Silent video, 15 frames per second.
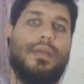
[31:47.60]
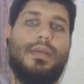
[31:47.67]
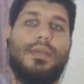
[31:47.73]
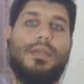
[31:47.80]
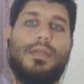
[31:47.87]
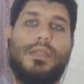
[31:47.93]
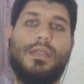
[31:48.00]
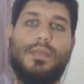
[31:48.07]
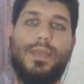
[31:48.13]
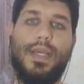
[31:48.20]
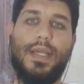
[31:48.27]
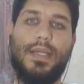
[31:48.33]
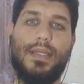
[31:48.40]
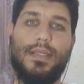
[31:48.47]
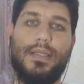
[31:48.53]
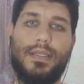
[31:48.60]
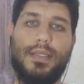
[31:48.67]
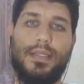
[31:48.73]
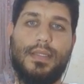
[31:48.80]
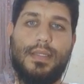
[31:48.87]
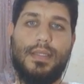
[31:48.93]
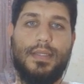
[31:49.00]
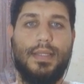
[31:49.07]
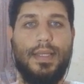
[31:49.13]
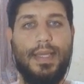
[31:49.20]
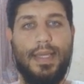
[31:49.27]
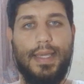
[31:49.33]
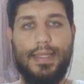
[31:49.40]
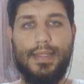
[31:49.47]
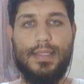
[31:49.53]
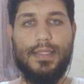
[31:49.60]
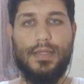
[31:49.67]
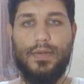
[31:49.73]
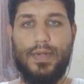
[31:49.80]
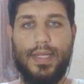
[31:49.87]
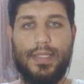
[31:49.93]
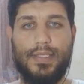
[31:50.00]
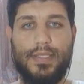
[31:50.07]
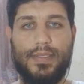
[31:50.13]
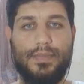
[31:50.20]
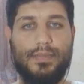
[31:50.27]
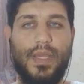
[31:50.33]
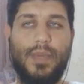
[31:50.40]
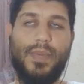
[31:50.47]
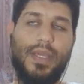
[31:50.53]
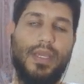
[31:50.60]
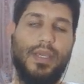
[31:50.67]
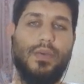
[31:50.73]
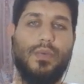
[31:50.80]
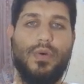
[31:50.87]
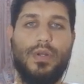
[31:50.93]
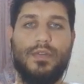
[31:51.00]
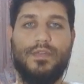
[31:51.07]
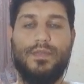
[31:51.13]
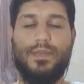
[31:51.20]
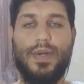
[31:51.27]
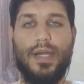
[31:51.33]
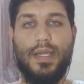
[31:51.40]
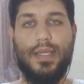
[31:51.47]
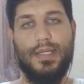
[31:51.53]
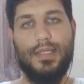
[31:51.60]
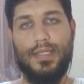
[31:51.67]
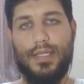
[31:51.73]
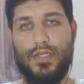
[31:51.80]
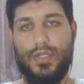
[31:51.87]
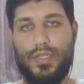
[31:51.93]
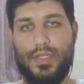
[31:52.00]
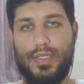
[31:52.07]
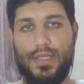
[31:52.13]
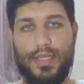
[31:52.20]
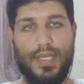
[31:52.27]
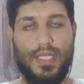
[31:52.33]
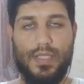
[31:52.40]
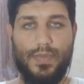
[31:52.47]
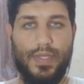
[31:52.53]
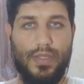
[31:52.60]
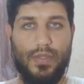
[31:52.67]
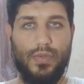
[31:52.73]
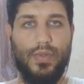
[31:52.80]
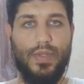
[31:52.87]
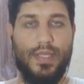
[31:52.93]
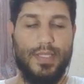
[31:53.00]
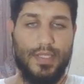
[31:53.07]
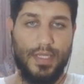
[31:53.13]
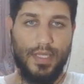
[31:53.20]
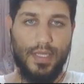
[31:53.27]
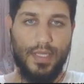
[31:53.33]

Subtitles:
inspect, and it's correct. Maybe one of my extensions has been doing this.